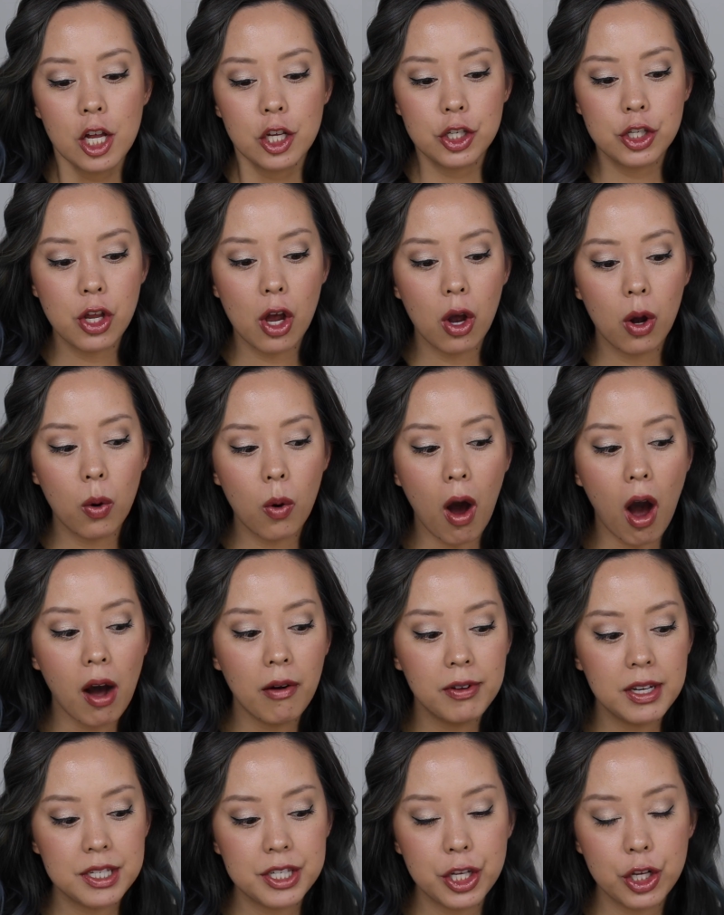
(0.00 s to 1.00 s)
So
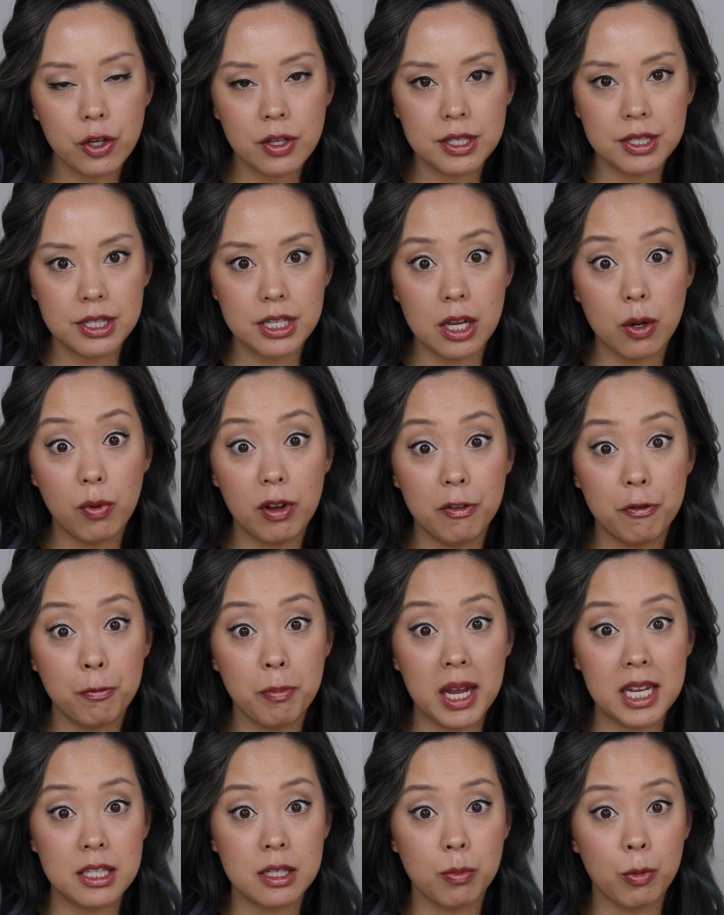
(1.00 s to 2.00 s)
obviously you can see we've
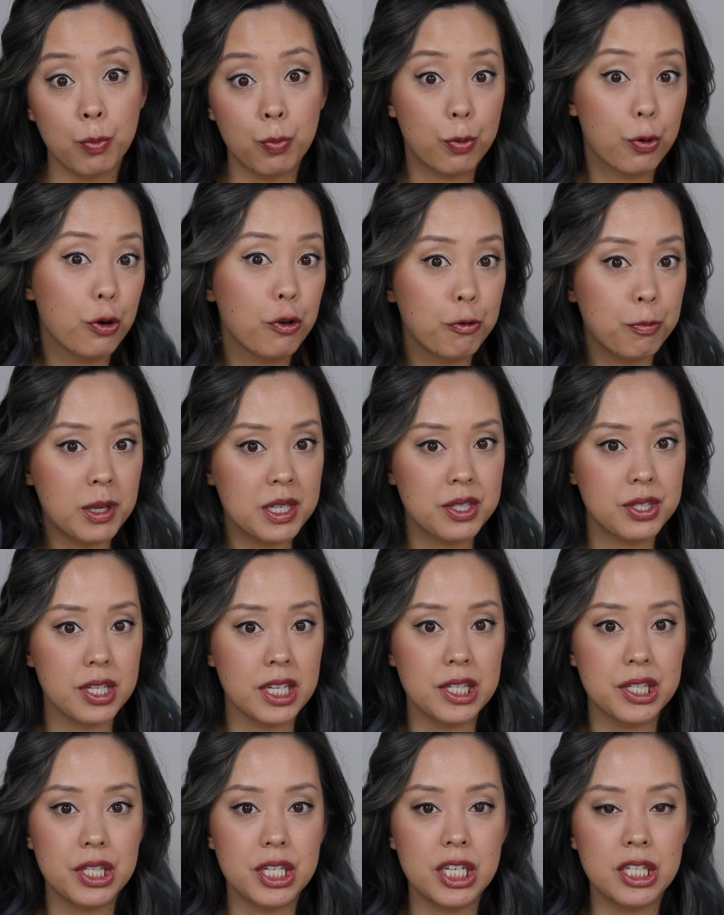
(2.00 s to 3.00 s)
made some improvements
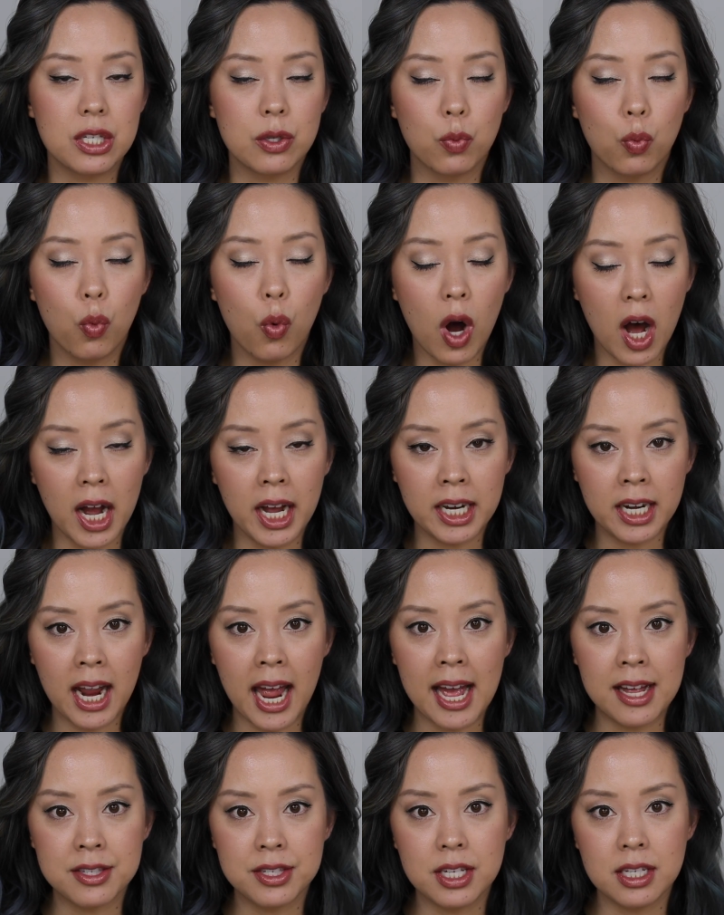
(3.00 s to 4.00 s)
since season 1
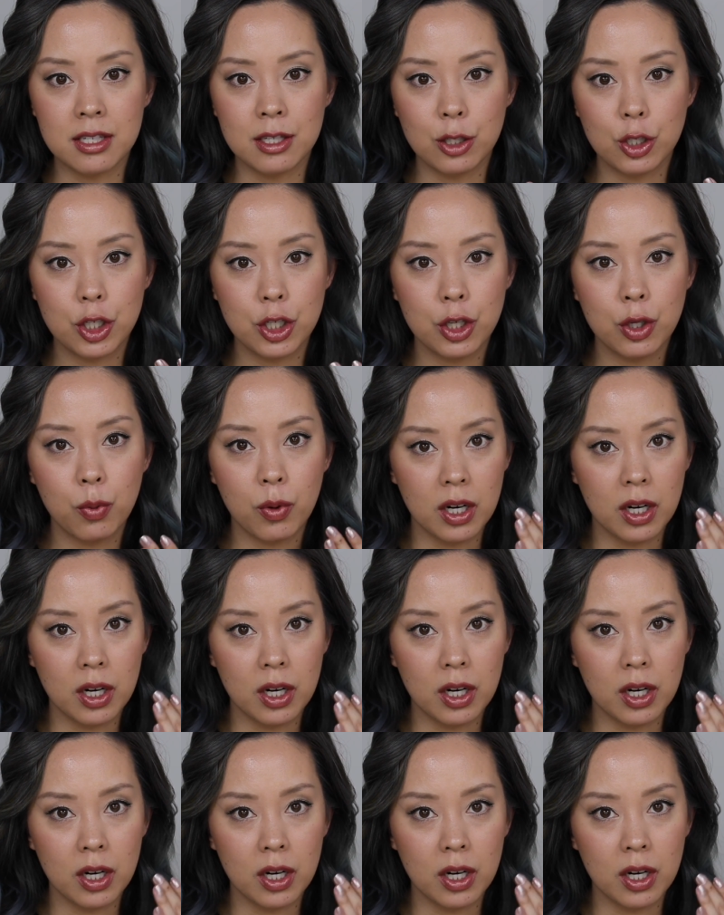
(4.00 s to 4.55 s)
and season 2.